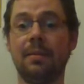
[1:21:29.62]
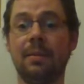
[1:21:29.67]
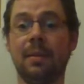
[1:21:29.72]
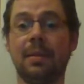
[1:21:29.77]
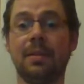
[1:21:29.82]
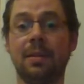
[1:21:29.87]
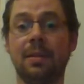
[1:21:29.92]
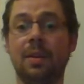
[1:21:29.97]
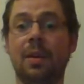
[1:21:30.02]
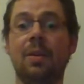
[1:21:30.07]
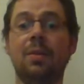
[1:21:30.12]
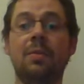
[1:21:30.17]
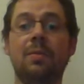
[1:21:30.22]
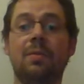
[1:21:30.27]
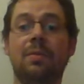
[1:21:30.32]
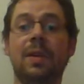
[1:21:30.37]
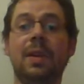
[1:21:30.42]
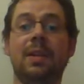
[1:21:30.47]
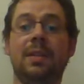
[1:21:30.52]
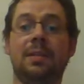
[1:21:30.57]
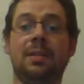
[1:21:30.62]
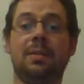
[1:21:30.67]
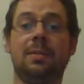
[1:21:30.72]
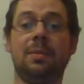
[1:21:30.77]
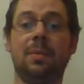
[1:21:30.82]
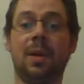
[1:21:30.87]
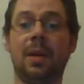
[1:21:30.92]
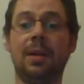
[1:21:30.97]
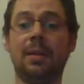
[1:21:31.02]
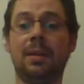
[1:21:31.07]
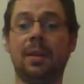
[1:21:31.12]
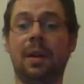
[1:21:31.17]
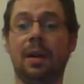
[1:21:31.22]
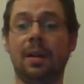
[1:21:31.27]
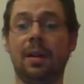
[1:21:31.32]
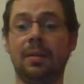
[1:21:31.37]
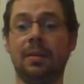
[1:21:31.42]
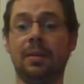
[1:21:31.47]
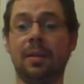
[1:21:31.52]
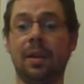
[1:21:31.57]
there's no reason why you
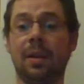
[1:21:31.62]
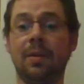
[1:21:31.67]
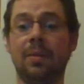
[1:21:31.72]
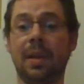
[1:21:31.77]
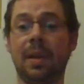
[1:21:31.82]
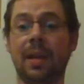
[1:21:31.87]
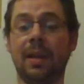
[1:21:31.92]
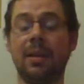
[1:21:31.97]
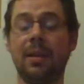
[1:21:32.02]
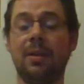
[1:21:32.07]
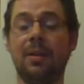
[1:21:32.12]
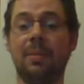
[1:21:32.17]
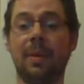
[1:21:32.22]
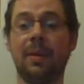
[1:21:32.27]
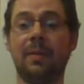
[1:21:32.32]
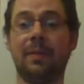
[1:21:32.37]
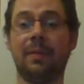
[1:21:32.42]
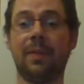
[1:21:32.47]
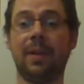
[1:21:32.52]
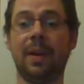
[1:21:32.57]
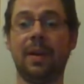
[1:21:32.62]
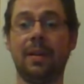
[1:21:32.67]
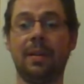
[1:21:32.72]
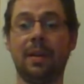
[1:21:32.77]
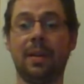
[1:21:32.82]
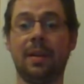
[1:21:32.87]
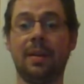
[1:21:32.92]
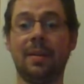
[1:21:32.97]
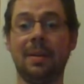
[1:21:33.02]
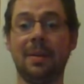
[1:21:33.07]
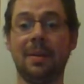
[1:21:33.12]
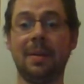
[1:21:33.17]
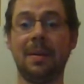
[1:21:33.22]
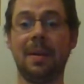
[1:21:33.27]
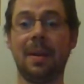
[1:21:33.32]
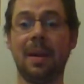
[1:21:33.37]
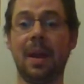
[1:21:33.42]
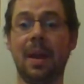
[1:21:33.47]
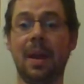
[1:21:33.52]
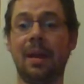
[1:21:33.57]
can't go that little bit further.
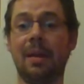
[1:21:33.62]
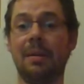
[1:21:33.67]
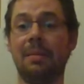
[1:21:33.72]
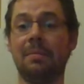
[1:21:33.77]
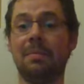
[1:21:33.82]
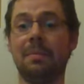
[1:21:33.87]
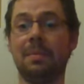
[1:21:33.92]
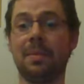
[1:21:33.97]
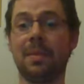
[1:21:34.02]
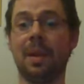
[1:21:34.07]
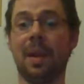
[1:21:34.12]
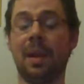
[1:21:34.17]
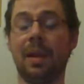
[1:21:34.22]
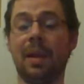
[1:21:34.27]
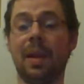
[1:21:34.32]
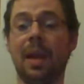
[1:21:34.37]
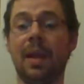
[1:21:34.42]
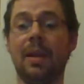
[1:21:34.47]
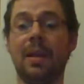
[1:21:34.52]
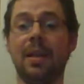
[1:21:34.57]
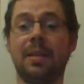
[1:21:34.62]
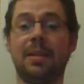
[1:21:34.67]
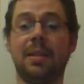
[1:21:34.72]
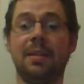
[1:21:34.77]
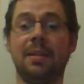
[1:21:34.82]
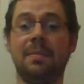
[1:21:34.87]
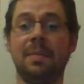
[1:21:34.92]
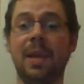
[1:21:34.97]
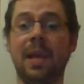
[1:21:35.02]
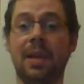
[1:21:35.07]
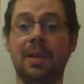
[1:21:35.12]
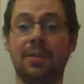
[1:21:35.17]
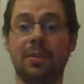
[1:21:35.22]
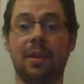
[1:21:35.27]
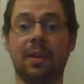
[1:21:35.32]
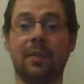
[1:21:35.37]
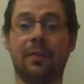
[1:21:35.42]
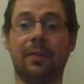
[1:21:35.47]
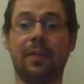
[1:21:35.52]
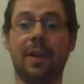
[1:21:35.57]
And again, this is me
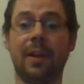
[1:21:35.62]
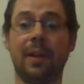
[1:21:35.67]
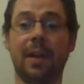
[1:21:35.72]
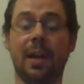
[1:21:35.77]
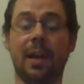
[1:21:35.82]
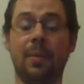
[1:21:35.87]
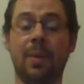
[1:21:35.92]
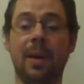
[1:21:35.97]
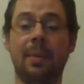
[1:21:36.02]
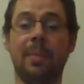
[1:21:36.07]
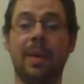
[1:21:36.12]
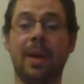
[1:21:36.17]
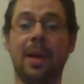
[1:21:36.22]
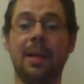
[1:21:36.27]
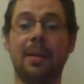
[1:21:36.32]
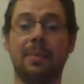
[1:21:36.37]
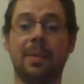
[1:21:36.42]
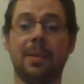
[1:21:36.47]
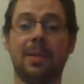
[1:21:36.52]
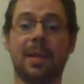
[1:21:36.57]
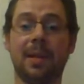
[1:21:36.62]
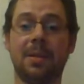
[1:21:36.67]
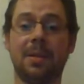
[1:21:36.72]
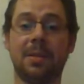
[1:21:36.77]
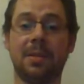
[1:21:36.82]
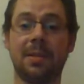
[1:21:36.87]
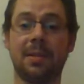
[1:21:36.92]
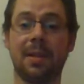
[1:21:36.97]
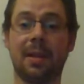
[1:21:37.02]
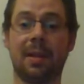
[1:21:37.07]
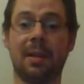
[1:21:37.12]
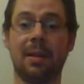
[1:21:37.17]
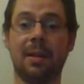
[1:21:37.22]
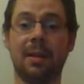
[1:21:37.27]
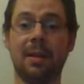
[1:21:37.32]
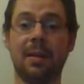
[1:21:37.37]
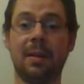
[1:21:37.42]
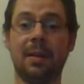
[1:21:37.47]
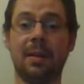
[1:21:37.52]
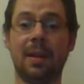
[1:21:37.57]
trying to find out where my limitations are,
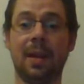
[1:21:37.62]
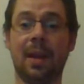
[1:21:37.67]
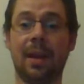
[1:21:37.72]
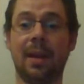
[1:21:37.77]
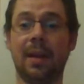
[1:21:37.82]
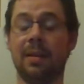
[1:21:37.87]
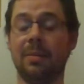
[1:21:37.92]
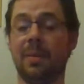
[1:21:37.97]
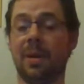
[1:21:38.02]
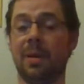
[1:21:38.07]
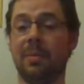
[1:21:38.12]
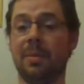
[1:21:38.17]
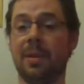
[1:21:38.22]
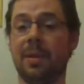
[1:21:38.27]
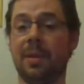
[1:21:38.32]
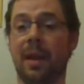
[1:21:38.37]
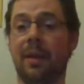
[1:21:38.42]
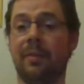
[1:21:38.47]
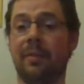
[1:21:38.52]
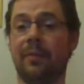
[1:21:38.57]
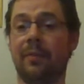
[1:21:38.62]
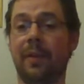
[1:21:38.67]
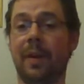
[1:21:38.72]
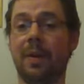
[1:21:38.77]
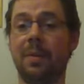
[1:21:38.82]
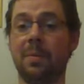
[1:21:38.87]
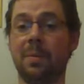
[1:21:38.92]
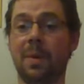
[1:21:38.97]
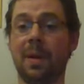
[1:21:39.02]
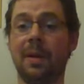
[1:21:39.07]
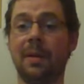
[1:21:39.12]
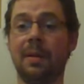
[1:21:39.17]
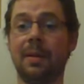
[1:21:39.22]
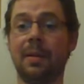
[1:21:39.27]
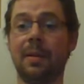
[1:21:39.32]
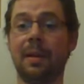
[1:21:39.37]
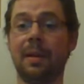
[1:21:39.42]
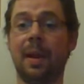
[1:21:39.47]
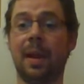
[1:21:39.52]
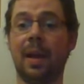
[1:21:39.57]
and at the moment I haven't found one.
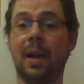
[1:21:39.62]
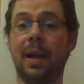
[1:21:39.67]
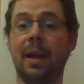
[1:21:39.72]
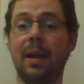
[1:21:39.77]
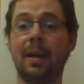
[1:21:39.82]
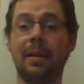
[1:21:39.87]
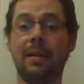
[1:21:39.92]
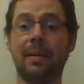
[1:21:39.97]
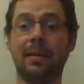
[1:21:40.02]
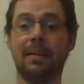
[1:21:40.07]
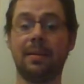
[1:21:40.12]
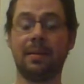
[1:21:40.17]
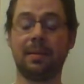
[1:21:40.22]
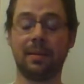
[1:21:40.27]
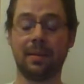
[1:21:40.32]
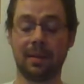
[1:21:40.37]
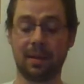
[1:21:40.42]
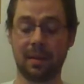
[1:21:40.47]
And